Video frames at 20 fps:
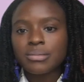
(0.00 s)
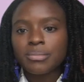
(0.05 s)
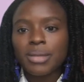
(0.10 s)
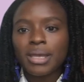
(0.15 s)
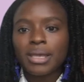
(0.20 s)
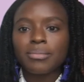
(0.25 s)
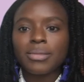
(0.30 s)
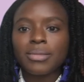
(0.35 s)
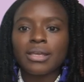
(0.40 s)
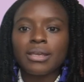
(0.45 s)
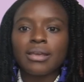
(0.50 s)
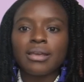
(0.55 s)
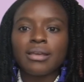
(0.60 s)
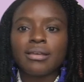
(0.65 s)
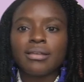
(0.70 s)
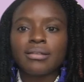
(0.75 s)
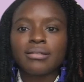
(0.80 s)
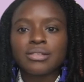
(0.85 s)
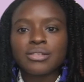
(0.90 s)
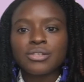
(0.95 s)
maybe
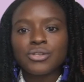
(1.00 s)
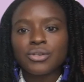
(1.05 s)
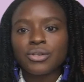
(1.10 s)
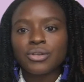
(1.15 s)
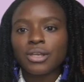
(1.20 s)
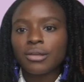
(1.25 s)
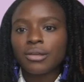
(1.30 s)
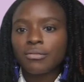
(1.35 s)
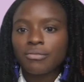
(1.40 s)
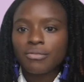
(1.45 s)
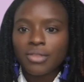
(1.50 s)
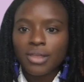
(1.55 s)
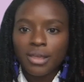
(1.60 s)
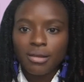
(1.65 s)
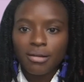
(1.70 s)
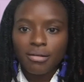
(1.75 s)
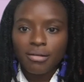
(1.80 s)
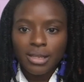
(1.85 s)
it's to give their